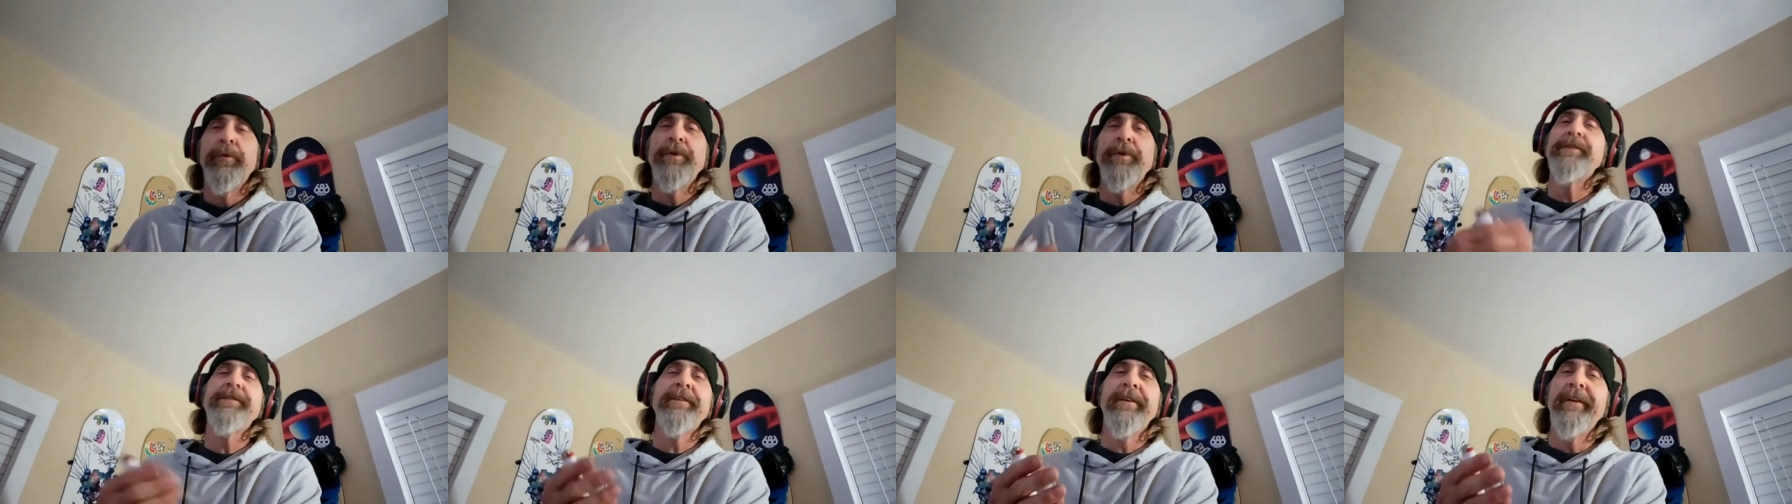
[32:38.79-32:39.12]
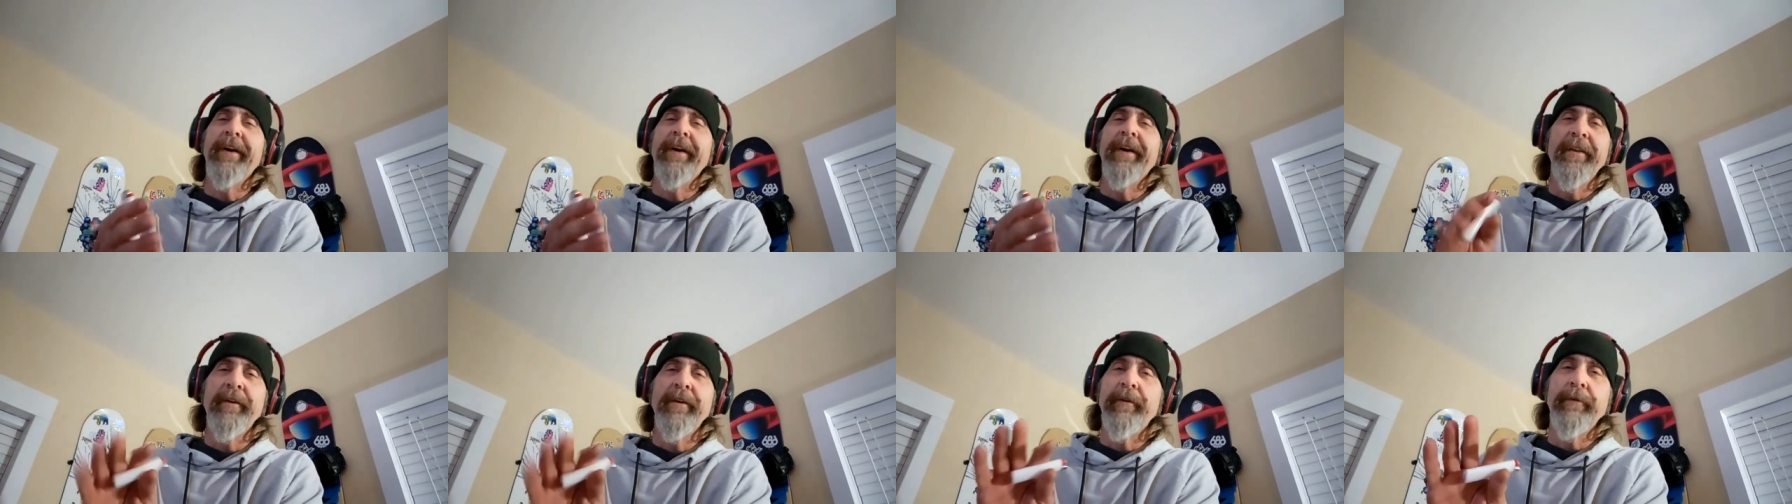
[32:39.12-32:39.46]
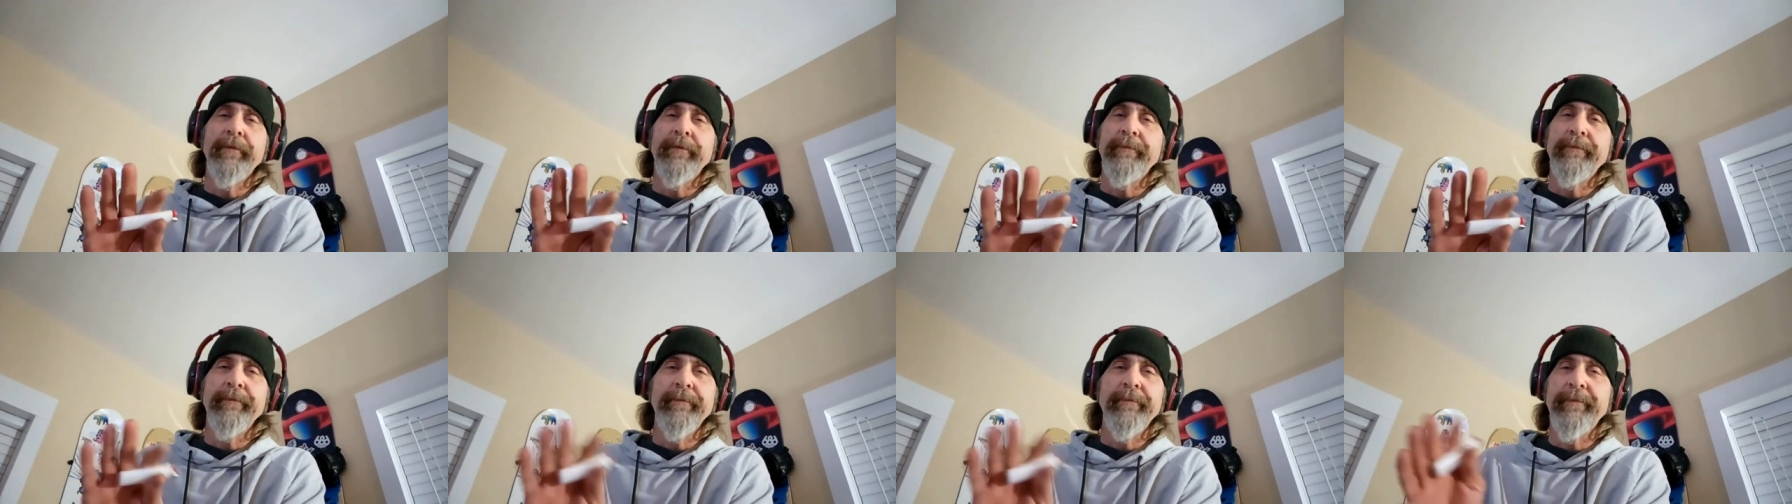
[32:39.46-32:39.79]
which is
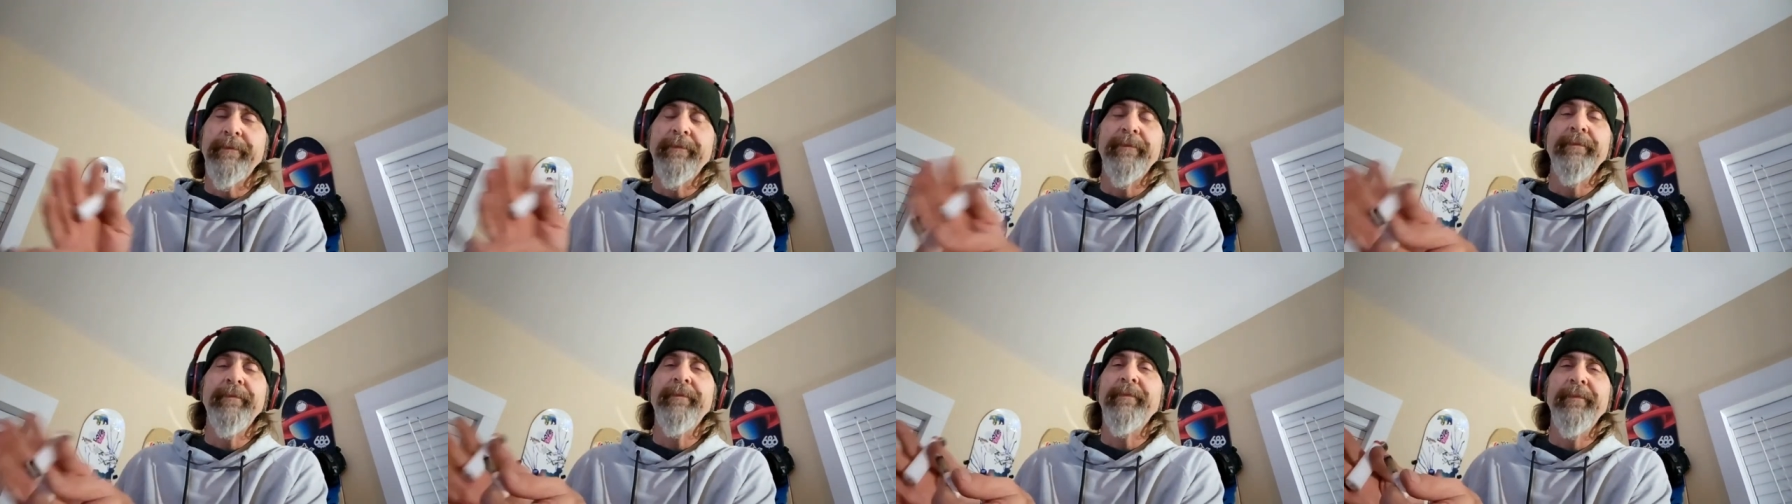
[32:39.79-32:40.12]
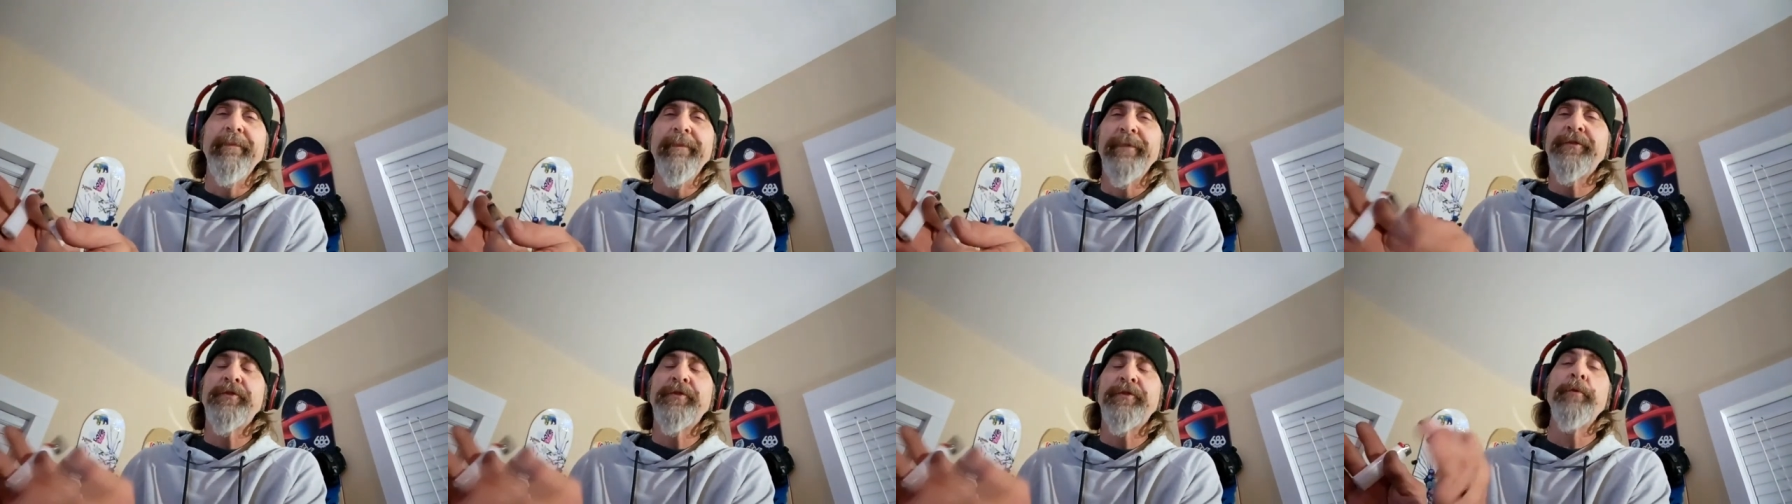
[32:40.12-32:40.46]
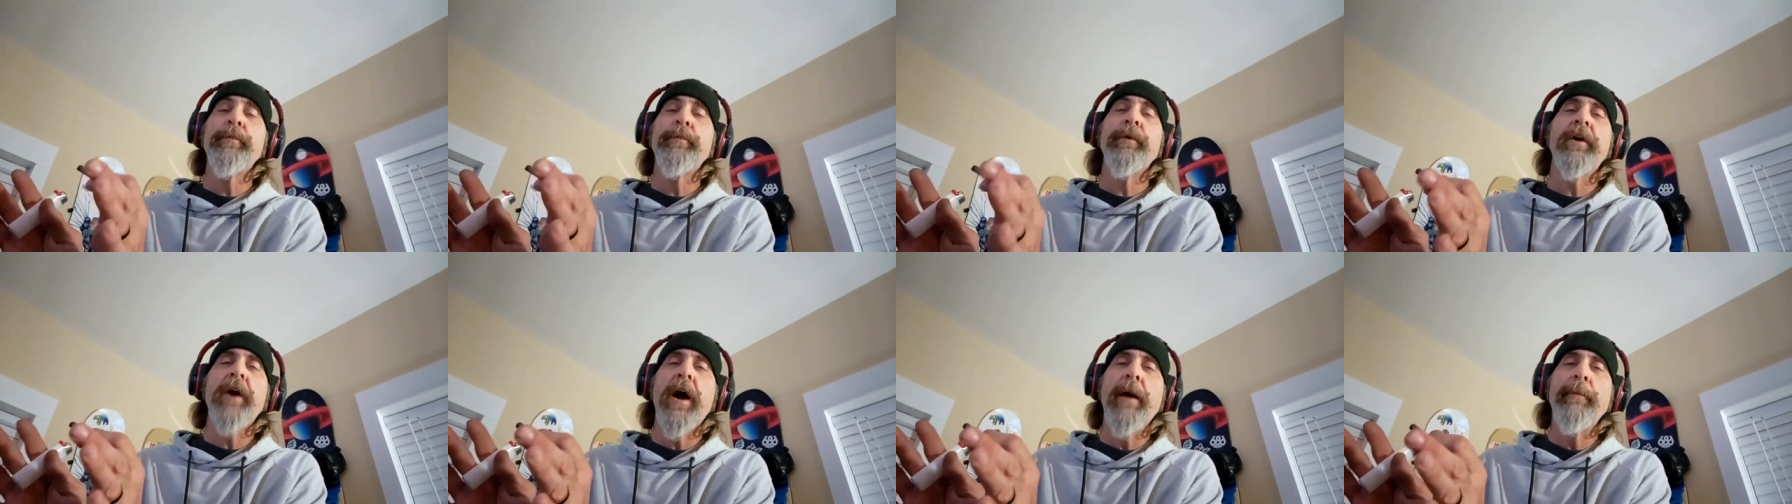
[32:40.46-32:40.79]
another
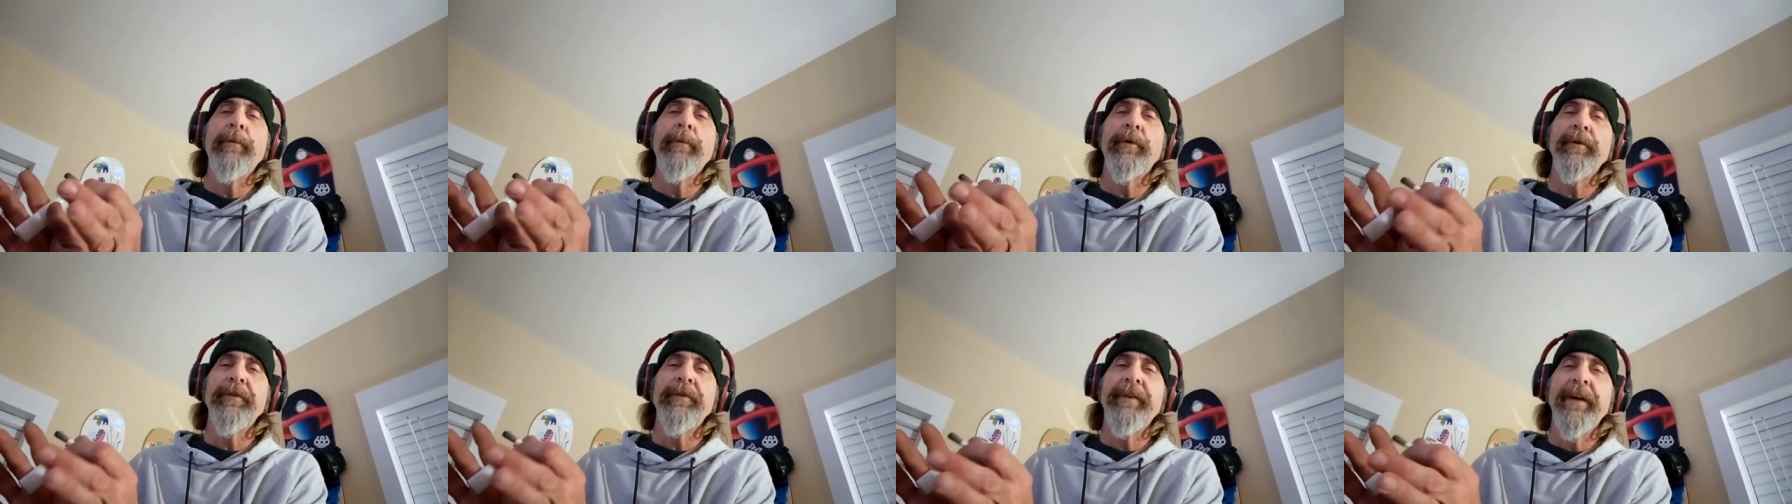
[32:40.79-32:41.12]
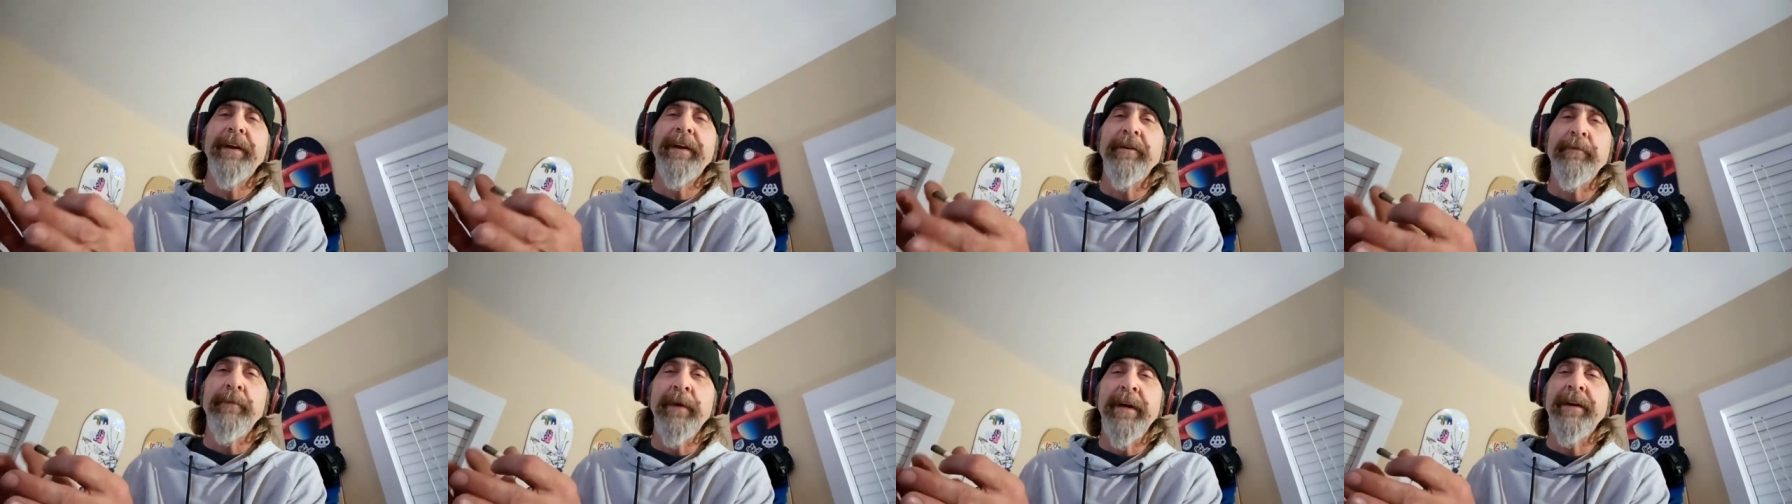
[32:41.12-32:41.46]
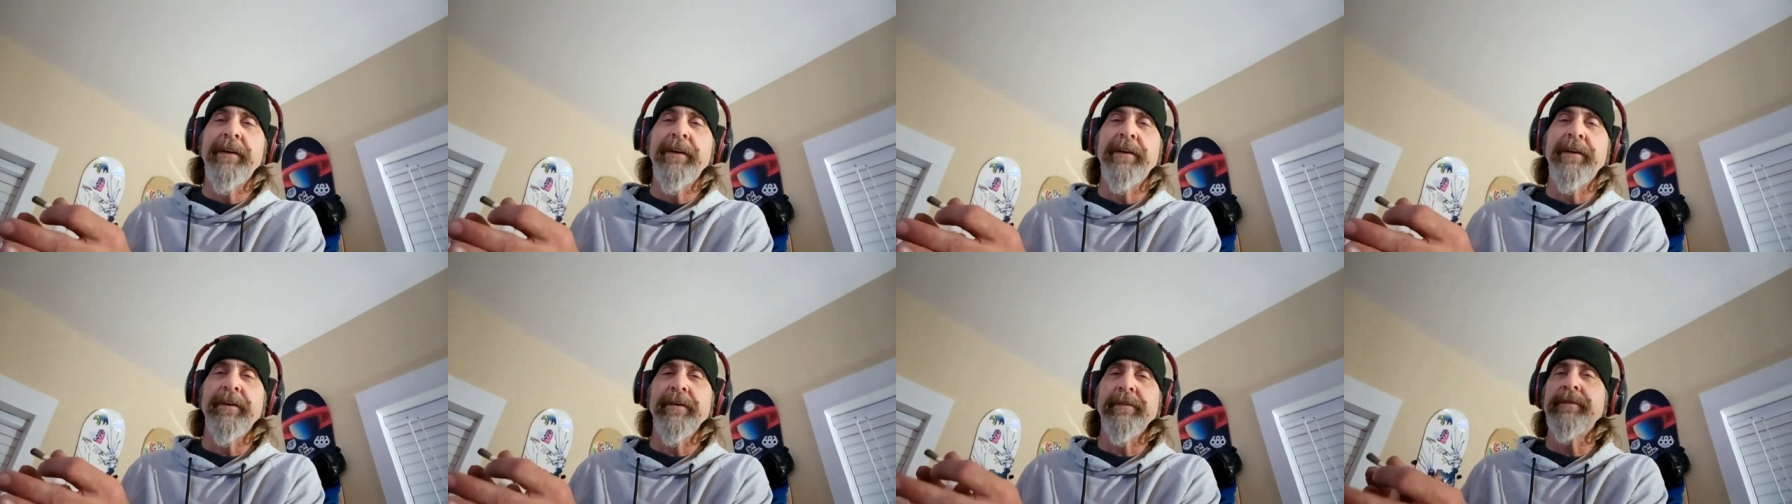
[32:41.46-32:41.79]
super comical thing to
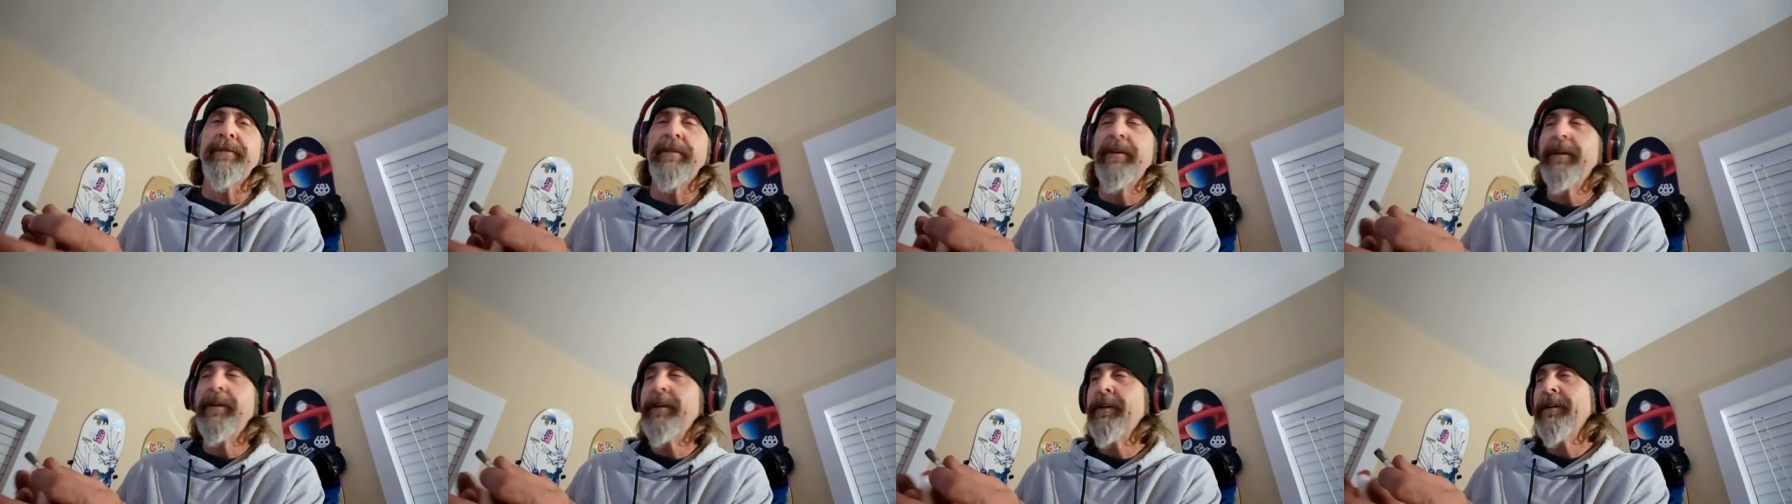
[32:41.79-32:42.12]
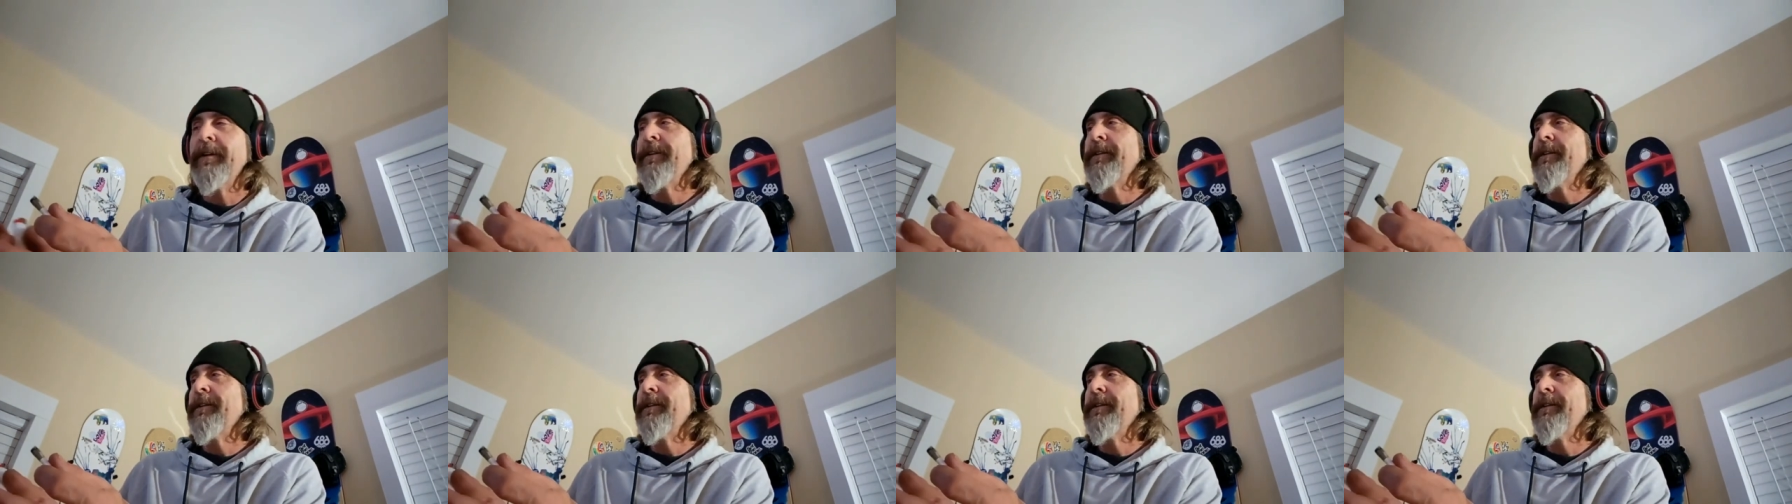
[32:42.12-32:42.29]
me because